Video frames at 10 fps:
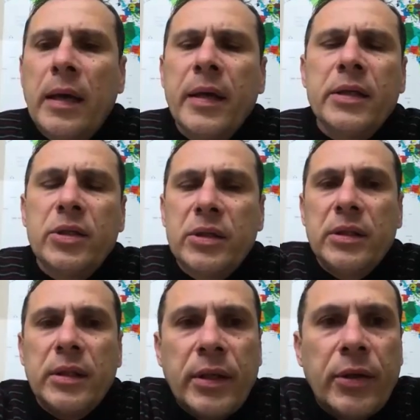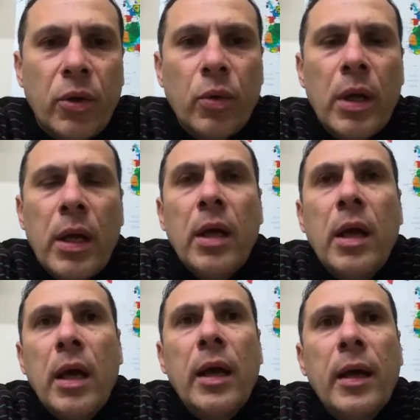Here's, you know,
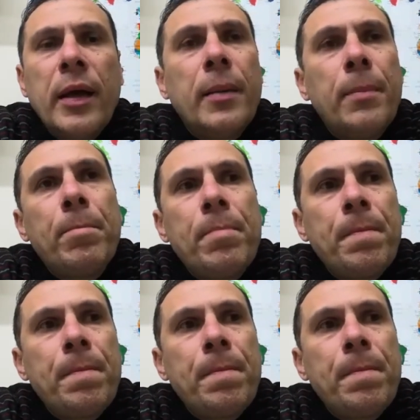I'm